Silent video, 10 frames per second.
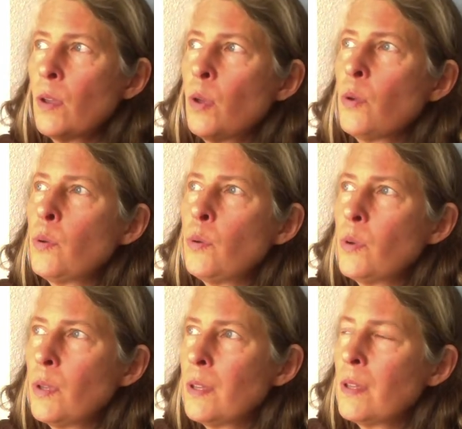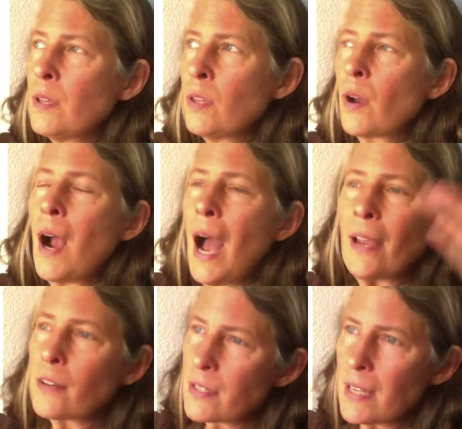who their
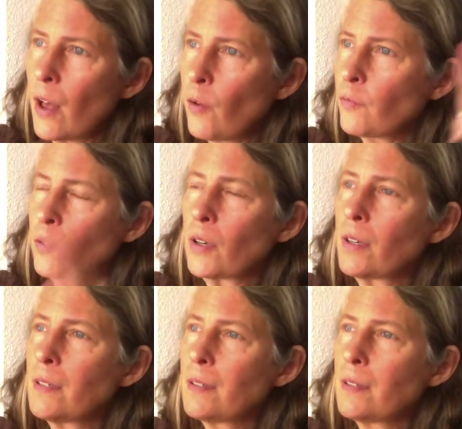higher self, or